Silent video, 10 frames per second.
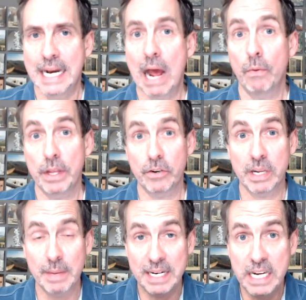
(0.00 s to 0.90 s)
Now, there's
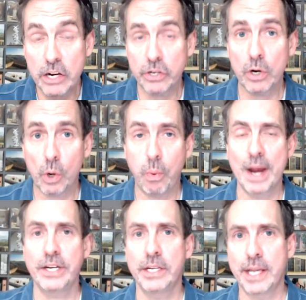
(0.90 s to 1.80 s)
some additional
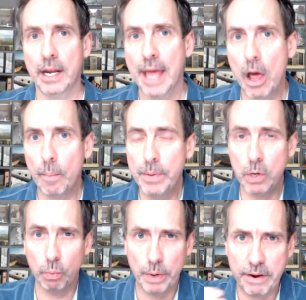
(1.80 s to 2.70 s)
questions that'll help
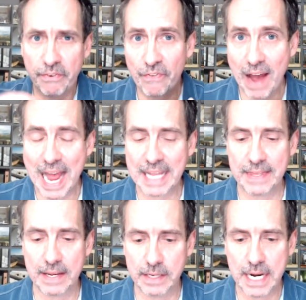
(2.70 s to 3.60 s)
you refine
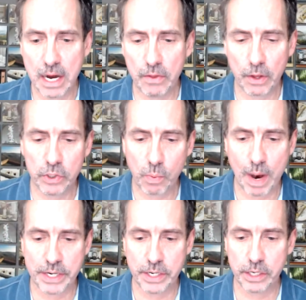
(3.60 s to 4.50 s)
this. And here those
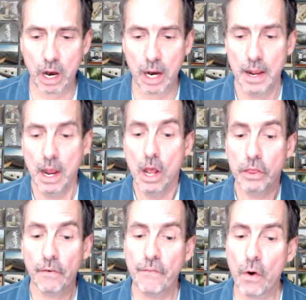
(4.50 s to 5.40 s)
questions are.
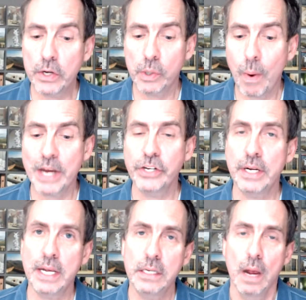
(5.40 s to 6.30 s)
The first
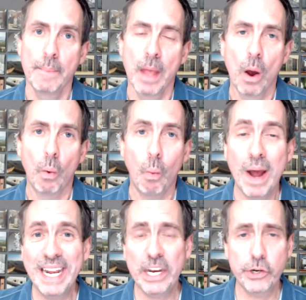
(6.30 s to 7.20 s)
question is,
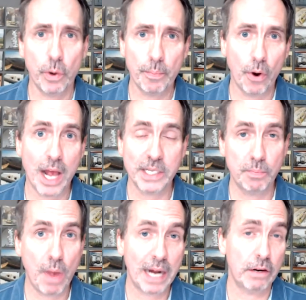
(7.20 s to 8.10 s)
what is your
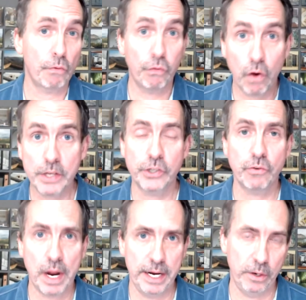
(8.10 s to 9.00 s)
prospect
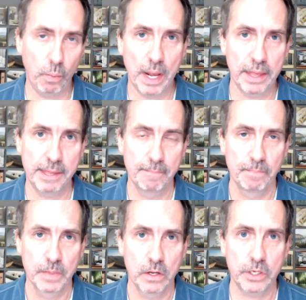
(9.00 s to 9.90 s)
frustrated with?
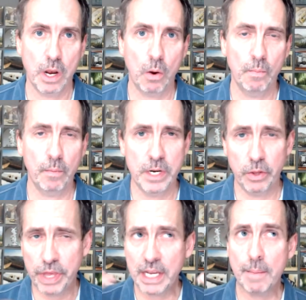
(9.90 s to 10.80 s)
So when
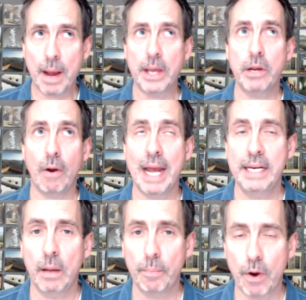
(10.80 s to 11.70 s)
you think about your
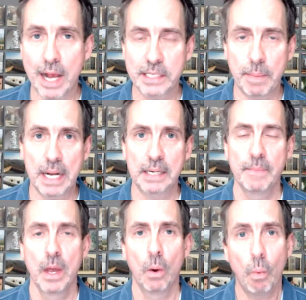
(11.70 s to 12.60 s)
ideal
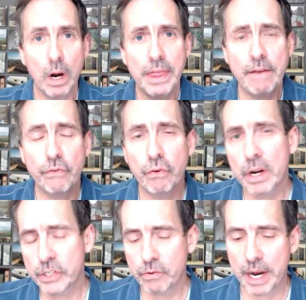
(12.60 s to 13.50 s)
prospect, what are they
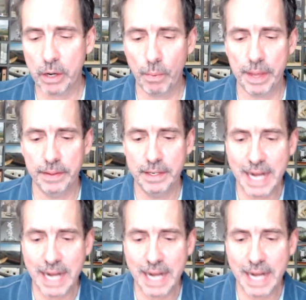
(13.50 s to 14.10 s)
frustrated with?